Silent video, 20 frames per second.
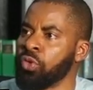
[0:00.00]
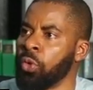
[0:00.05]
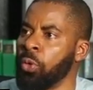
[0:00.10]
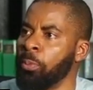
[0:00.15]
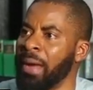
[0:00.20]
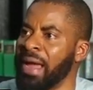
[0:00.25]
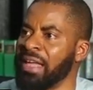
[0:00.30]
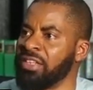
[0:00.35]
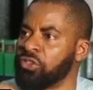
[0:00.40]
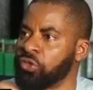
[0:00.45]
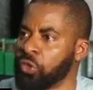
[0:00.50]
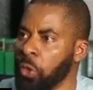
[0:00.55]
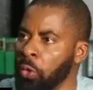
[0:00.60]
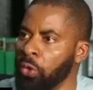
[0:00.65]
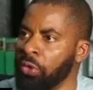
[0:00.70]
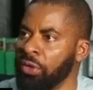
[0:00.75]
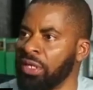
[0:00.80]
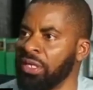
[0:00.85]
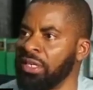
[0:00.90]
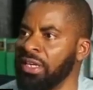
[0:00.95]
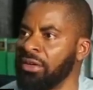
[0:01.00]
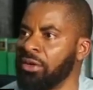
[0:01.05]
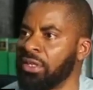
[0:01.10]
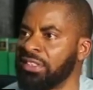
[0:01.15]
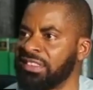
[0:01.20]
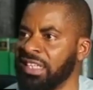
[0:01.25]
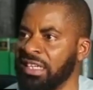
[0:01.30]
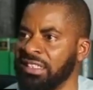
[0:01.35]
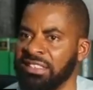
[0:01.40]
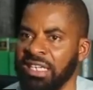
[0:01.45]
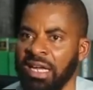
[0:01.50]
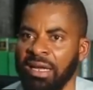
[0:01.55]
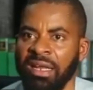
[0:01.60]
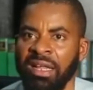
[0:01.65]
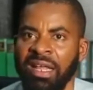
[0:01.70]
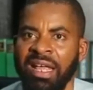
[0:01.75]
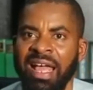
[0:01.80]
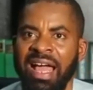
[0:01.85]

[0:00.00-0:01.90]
to my zone in the North Central.